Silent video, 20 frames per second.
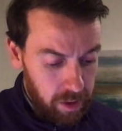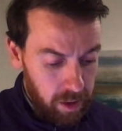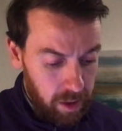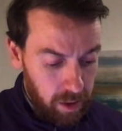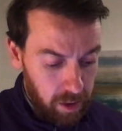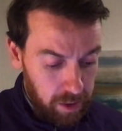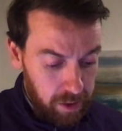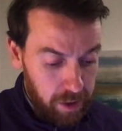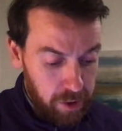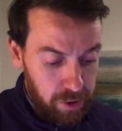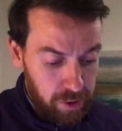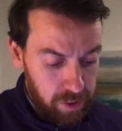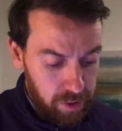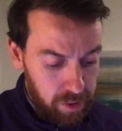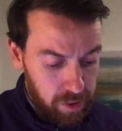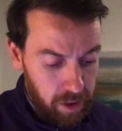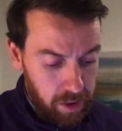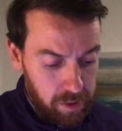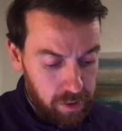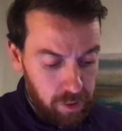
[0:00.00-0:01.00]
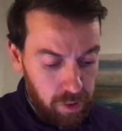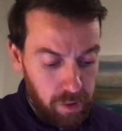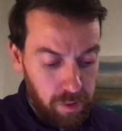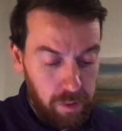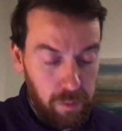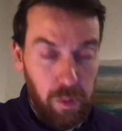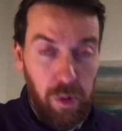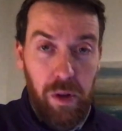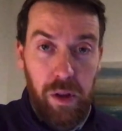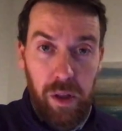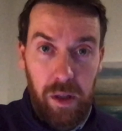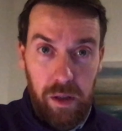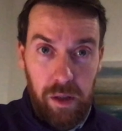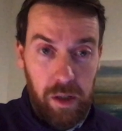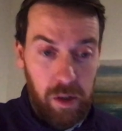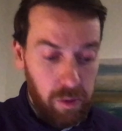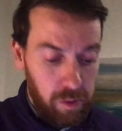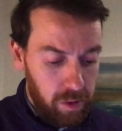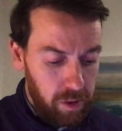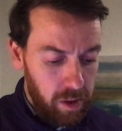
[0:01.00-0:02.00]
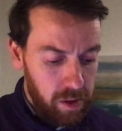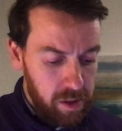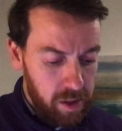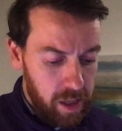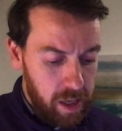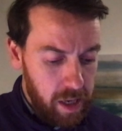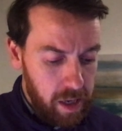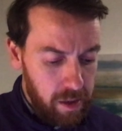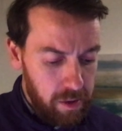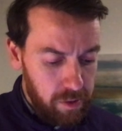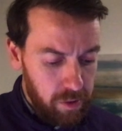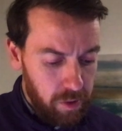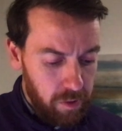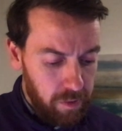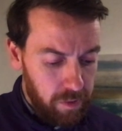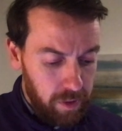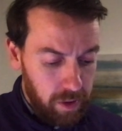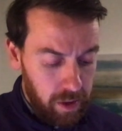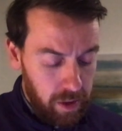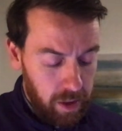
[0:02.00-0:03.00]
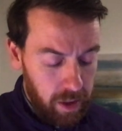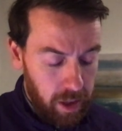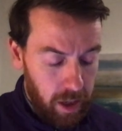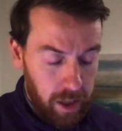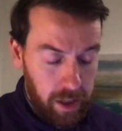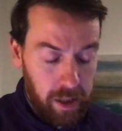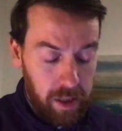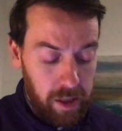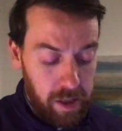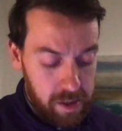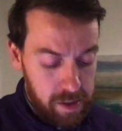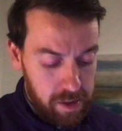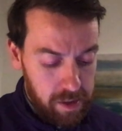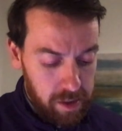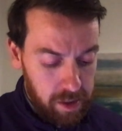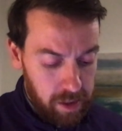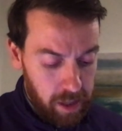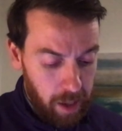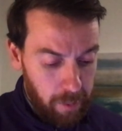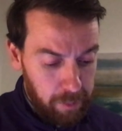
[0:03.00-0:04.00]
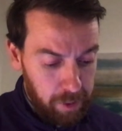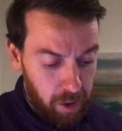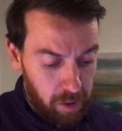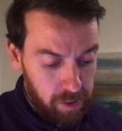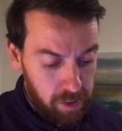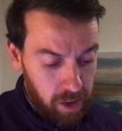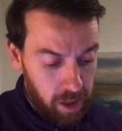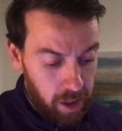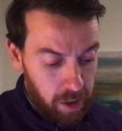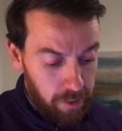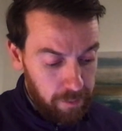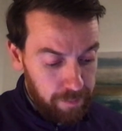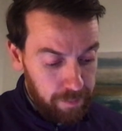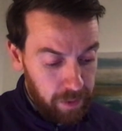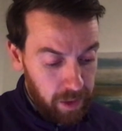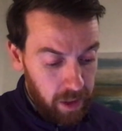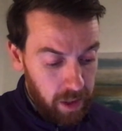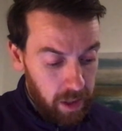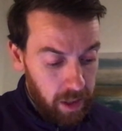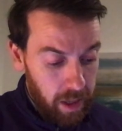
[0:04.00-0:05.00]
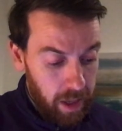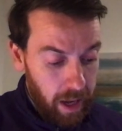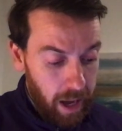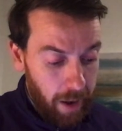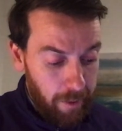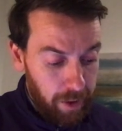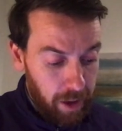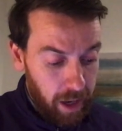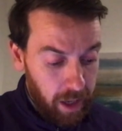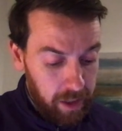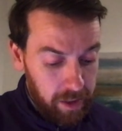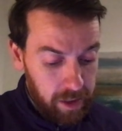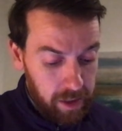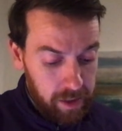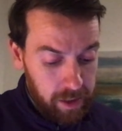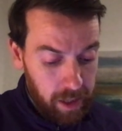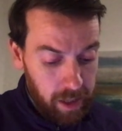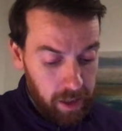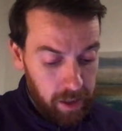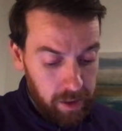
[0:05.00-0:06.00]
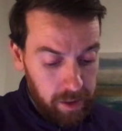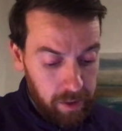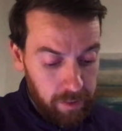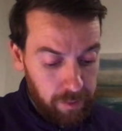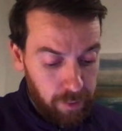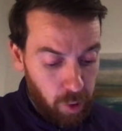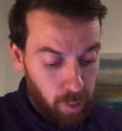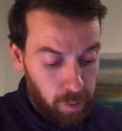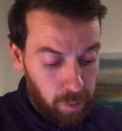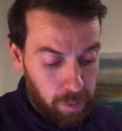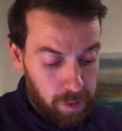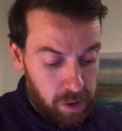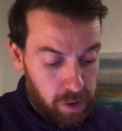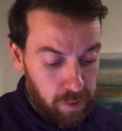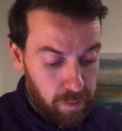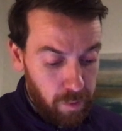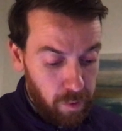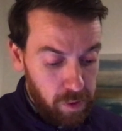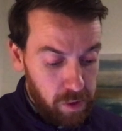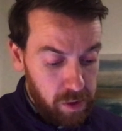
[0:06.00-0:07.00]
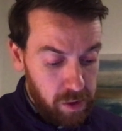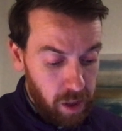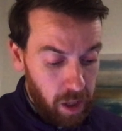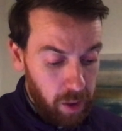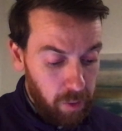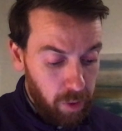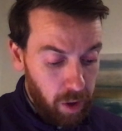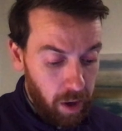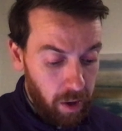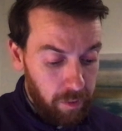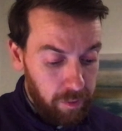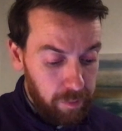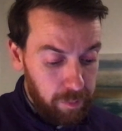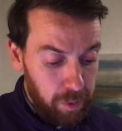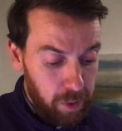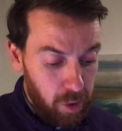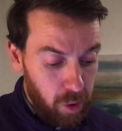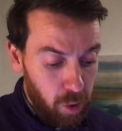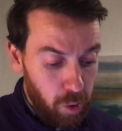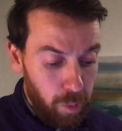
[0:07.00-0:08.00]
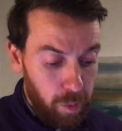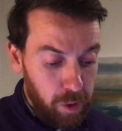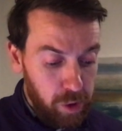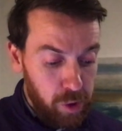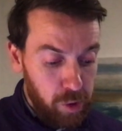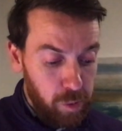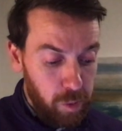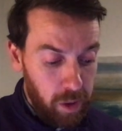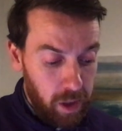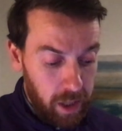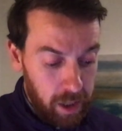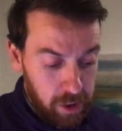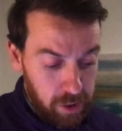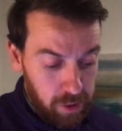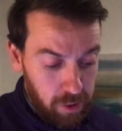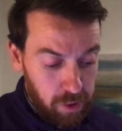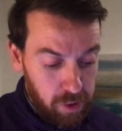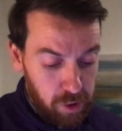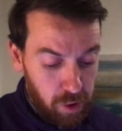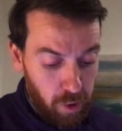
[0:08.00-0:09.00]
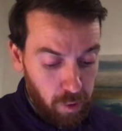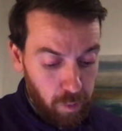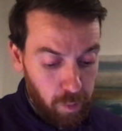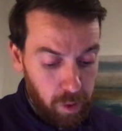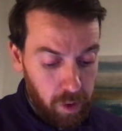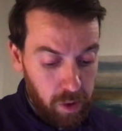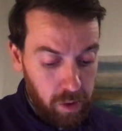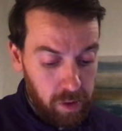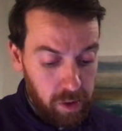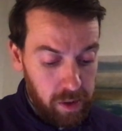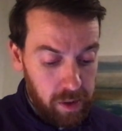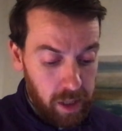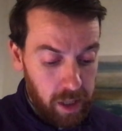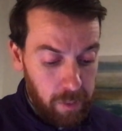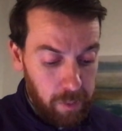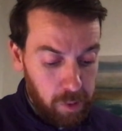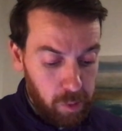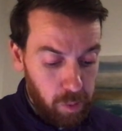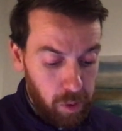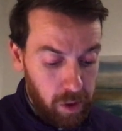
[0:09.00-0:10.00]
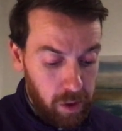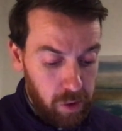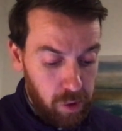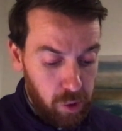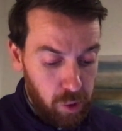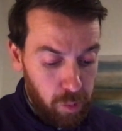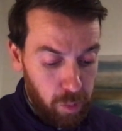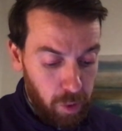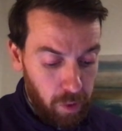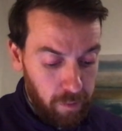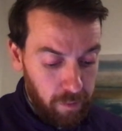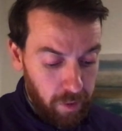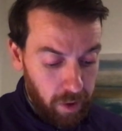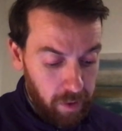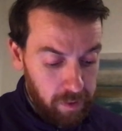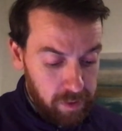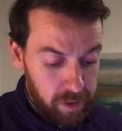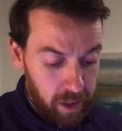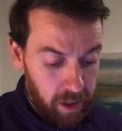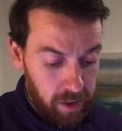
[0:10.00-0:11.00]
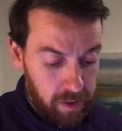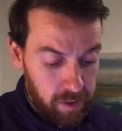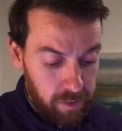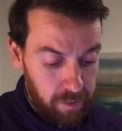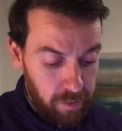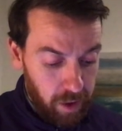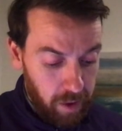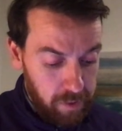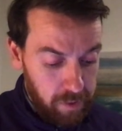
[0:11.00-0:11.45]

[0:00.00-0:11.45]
conditions. So that's sort of one of the that's key sort of idea that this is a damped oscillator. After collecting the data, they form the position versus time graph below, but due to a glitch in their software, the data between 2.5 seconds and 5